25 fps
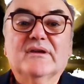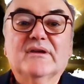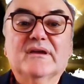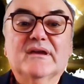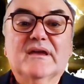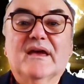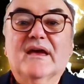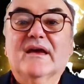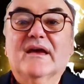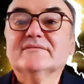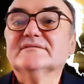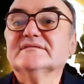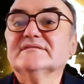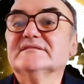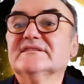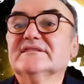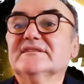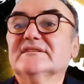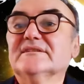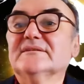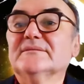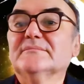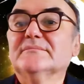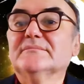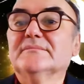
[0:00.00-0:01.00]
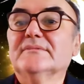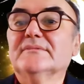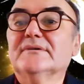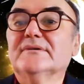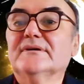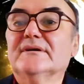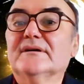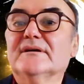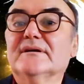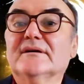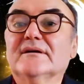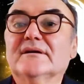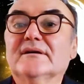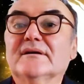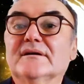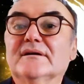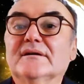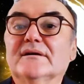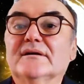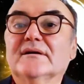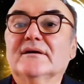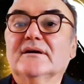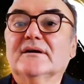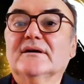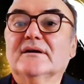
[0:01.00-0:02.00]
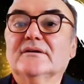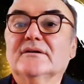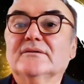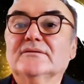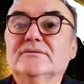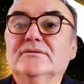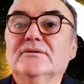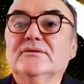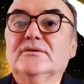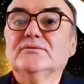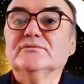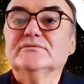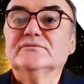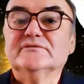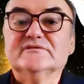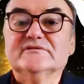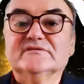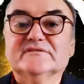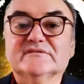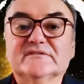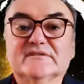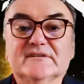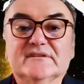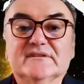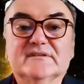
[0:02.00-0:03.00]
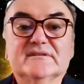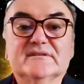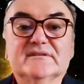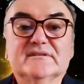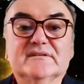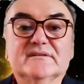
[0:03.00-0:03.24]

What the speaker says: We have some news.